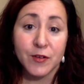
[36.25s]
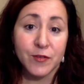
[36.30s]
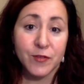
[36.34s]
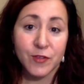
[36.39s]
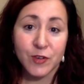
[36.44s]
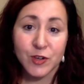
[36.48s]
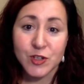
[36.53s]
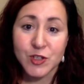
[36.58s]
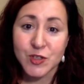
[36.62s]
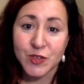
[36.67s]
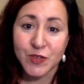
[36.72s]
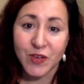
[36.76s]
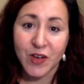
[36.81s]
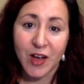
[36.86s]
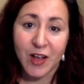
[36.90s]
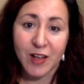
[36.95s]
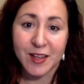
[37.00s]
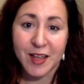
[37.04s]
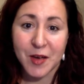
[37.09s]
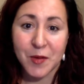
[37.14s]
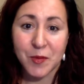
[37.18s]
First of
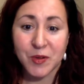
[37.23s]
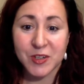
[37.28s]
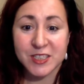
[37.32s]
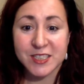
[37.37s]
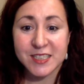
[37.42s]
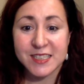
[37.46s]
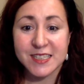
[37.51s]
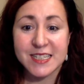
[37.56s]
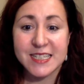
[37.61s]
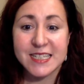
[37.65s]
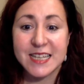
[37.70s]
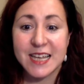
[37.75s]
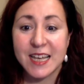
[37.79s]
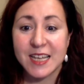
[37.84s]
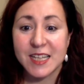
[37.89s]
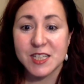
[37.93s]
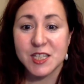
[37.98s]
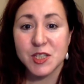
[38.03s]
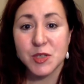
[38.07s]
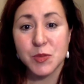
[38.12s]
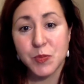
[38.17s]
all, I wanted to say
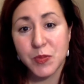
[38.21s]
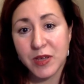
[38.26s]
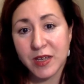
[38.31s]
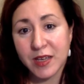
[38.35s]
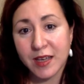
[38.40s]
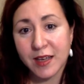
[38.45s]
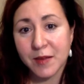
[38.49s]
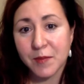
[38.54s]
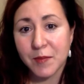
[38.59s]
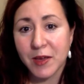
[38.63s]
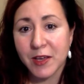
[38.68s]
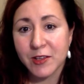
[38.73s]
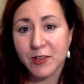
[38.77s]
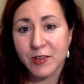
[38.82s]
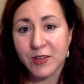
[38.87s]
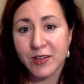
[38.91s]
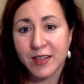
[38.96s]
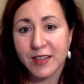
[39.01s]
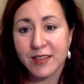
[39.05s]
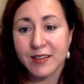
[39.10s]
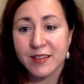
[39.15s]
speaking may
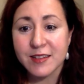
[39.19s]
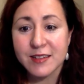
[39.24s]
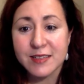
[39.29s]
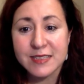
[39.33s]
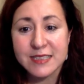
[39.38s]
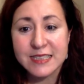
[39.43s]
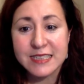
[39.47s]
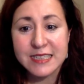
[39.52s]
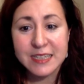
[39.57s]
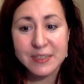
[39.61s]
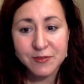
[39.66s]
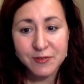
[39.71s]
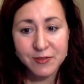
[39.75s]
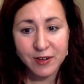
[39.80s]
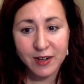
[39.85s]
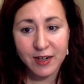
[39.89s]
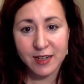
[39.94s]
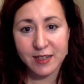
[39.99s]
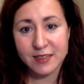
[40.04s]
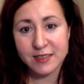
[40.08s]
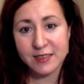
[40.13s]
look a little
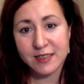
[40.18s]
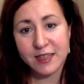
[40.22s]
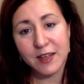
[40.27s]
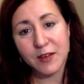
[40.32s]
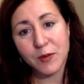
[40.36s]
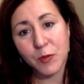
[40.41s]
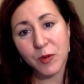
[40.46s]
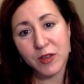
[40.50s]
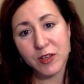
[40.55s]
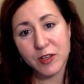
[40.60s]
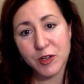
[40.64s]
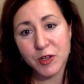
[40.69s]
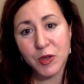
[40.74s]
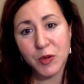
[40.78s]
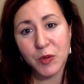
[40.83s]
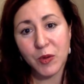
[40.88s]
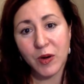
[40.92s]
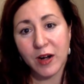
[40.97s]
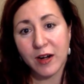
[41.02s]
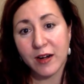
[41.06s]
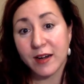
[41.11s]
different whether
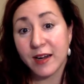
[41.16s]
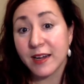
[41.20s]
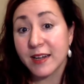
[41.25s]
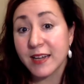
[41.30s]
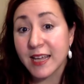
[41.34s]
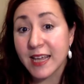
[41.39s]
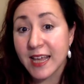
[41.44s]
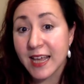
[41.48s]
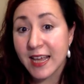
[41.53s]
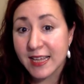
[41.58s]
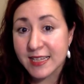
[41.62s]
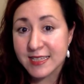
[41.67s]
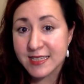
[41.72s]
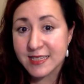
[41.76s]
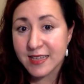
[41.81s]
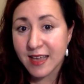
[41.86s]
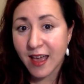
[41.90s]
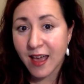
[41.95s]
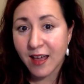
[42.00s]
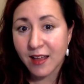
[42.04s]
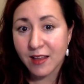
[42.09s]
you are an
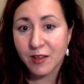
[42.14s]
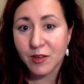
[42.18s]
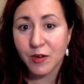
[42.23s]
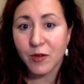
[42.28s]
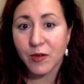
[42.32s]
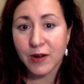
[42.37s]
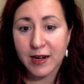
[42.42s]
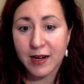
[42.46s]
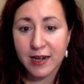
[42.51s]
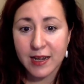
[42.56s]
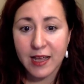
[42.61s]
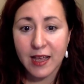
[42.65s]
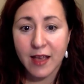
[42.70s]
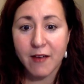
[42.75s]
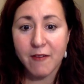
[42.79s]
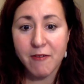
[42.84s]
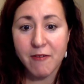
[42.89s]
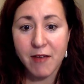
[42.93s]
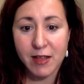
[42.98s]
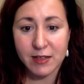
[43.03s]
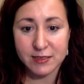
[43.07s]
ESL or an
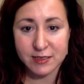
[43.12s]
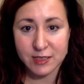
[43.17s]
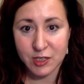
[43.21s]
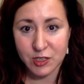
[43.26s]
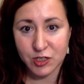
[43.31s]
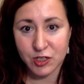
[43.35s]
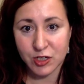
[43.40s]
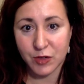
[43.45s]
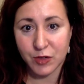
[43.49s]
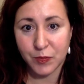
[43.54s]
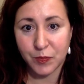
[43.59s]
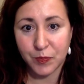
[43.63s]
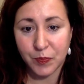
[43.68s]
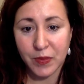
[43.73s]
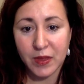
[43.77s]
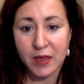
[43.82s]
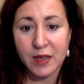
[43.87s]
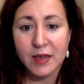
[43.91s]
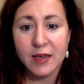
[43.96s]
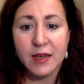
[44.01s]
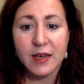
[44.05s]
EFL teacher.
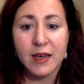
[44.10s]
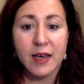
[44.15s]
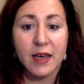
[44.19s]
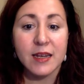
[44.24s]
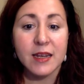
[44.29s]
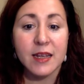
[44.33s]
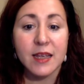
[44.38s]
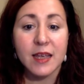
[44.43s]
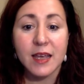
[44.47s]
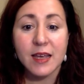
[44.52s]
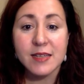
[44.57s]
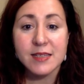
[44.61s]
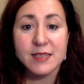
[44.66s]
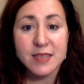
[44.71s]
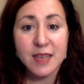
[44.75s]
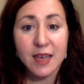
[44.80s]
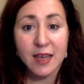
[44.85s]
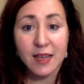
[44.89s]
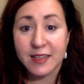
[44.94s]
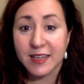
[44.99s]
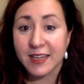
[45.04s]
An
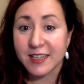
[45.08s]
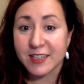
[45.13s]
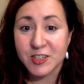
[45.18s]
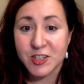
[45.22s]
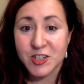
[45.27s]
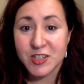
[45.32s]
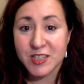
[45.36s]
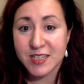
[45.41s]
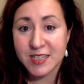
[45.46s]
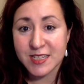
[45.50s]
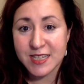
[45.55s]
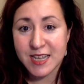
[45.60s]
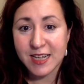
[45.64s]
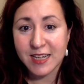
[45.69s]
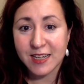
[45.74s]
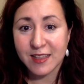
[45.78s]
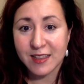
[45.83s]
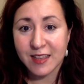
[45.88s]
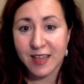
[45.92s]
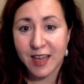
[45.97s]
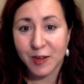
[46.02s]
ESL, English as a
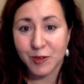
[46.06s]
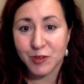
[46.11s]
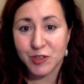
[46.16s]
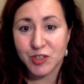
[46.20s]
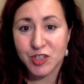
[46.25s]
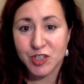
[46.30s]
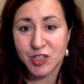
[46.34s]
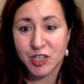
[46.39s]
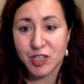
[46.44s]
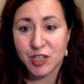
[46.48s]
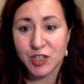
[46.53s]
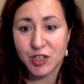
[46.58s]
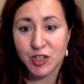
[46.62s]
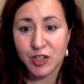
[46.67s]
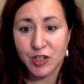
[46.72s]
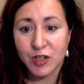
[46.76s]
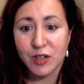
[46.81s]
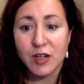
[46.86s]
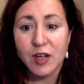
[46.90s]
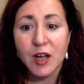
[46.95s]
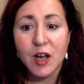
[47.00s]
Second Language
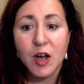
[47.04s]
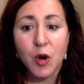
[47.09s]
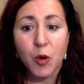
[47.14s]
teacher,